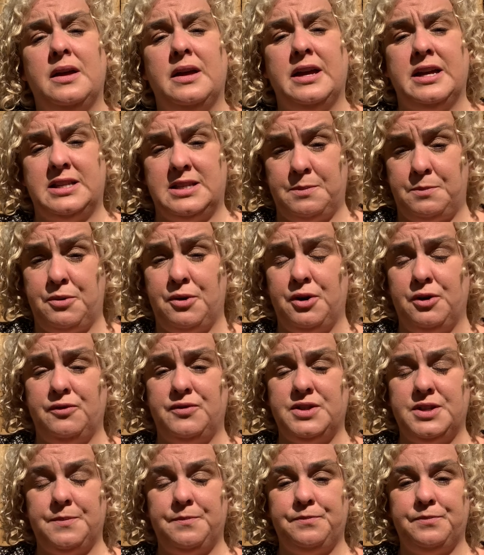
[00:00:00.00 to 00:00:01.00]
it's
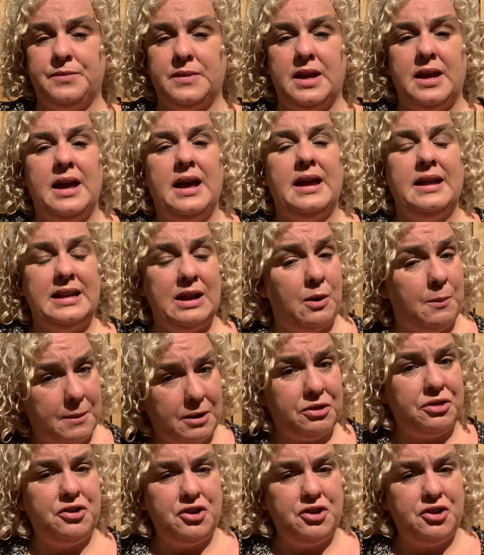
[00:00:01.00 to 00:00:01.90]
approved. Now about